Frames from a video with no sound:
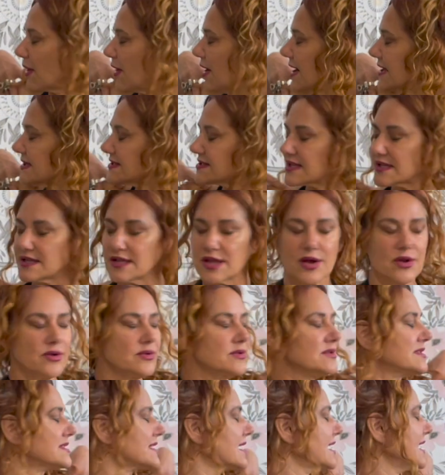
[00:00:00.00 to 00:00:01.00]
eyes
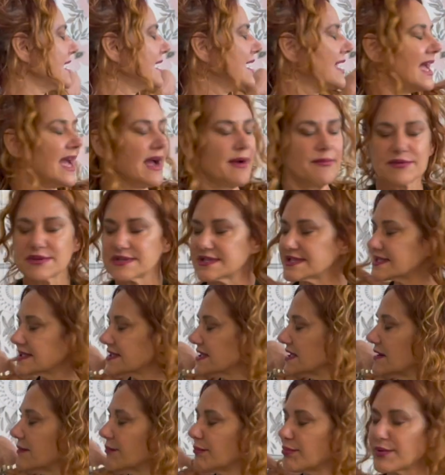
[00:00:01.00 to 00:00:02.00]
closed and we're just
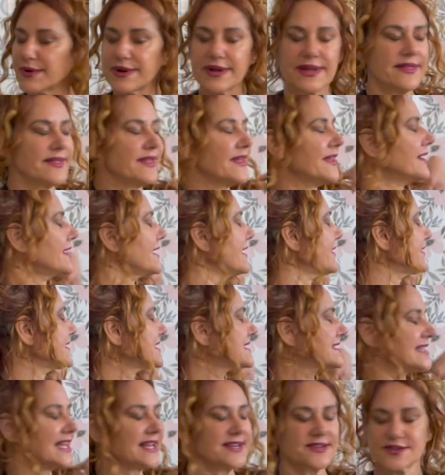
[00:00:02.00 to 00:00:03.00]
gonna breathe in the
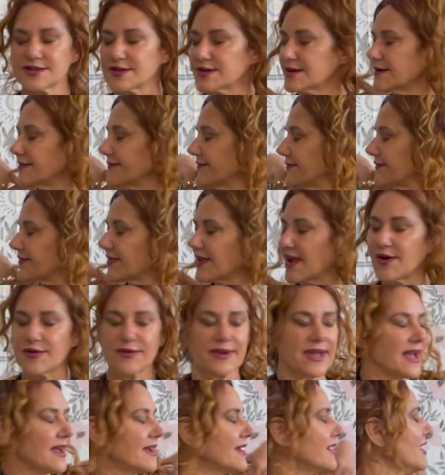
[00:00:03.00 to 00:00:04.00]
center.
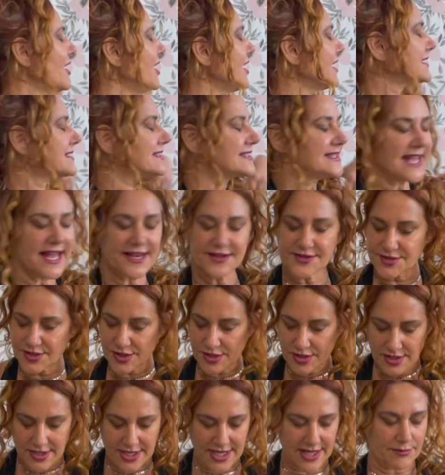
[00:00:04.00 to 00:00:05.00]
Okay,
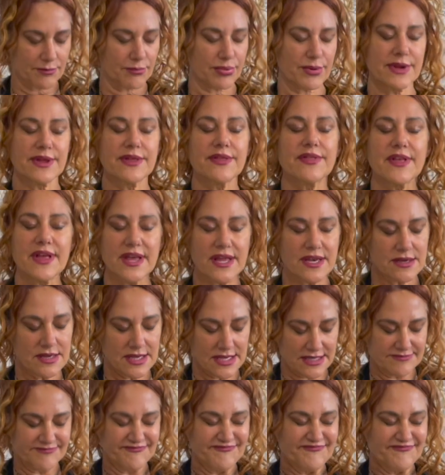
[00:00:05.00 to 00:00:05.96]
center and breathe in.